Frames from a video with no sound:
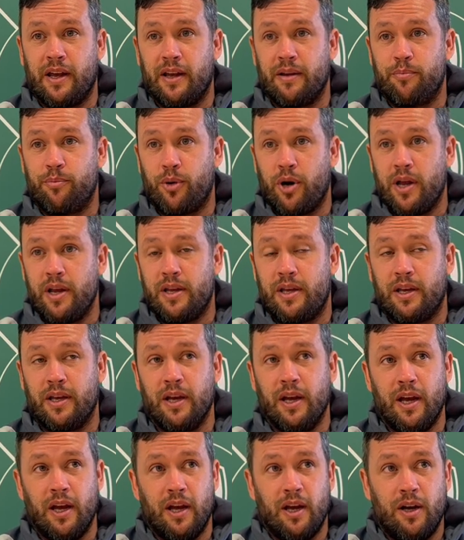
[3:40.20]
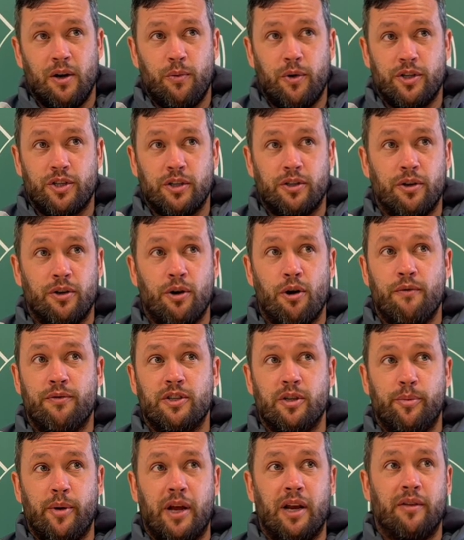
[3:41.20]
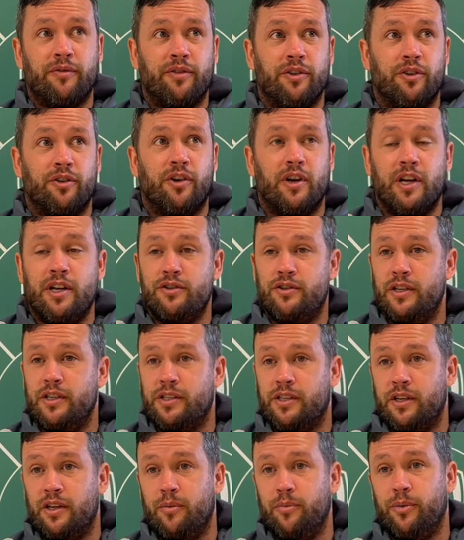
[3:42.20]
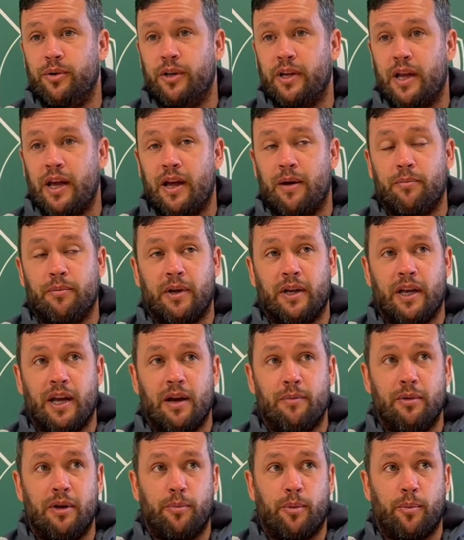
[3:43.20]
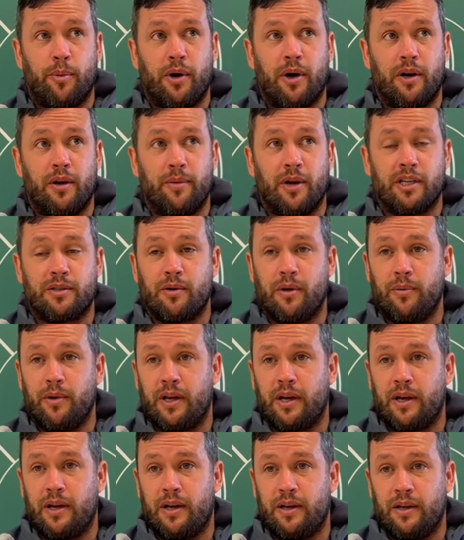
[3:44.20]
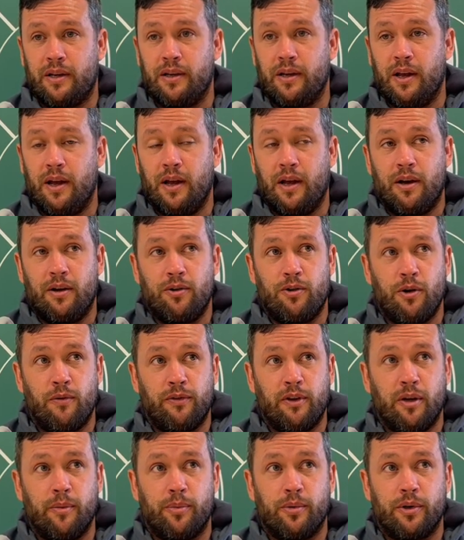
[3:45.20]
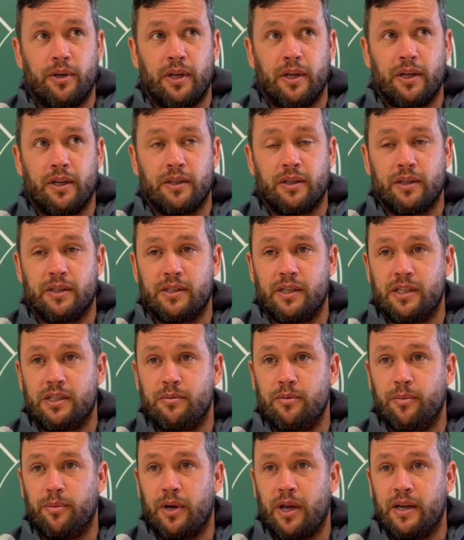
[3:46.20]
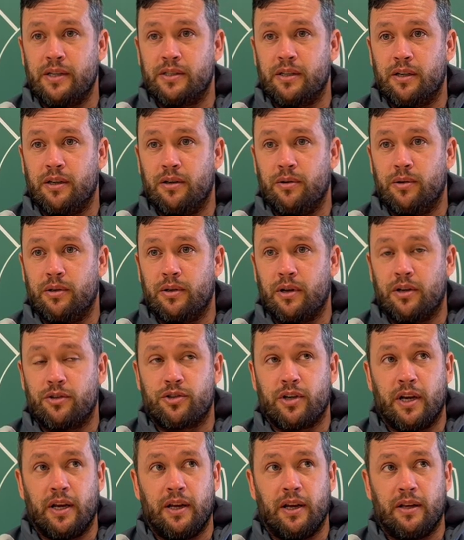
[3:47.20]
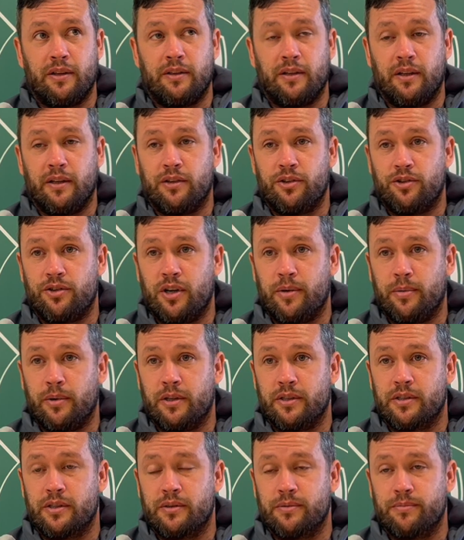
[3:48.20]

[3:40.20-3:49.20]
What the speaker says: break, which I don't know if it's a benefit or a hindrance to them, but again, we prepare the best way we can, and hopefully they put a system in place to go and try and get the 3 points.